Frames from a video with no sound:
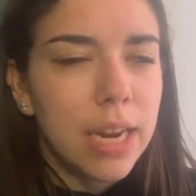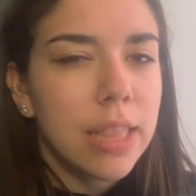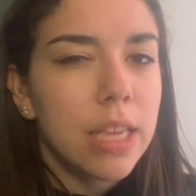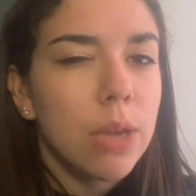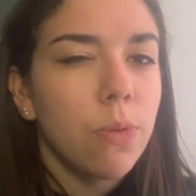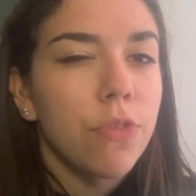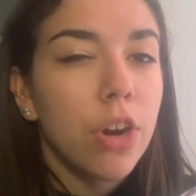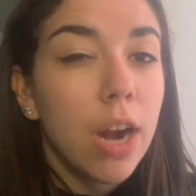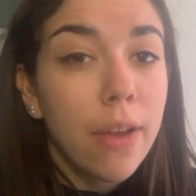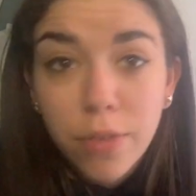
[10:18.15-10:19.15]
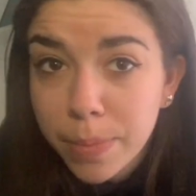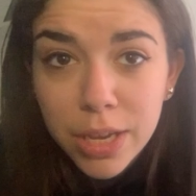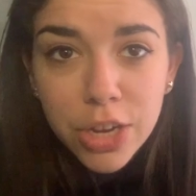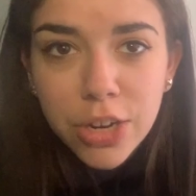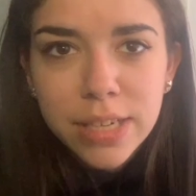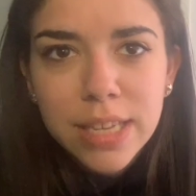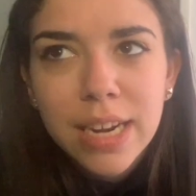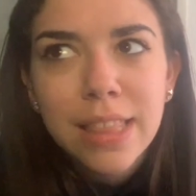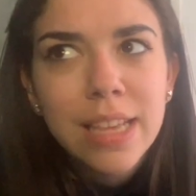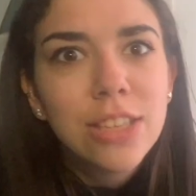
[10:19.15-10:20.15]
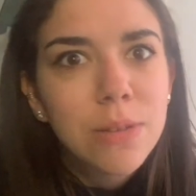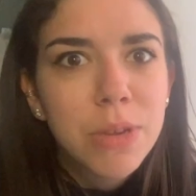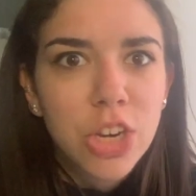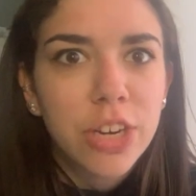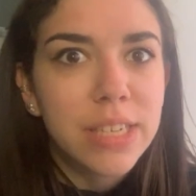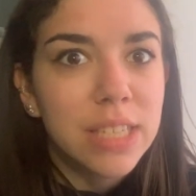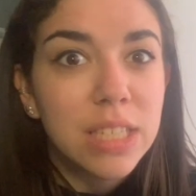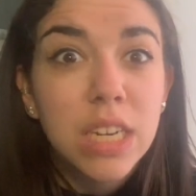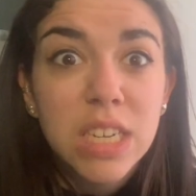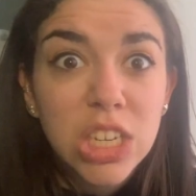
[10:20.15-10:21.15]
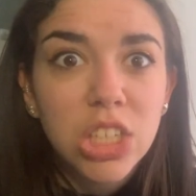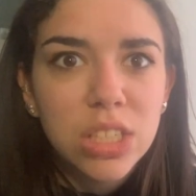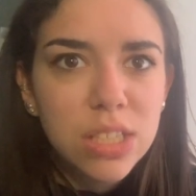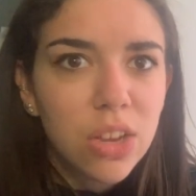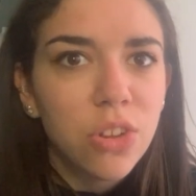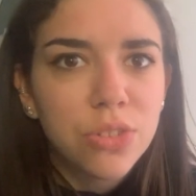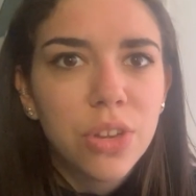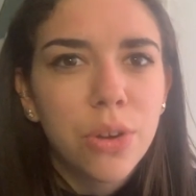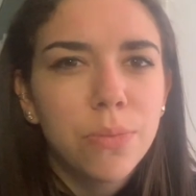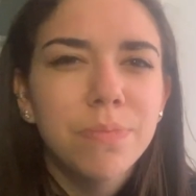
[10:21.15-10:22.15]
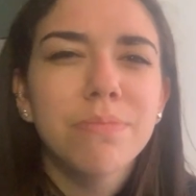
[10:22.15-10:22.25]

I think he will forever be a curious kid. I think he's going to be curious as an adult also.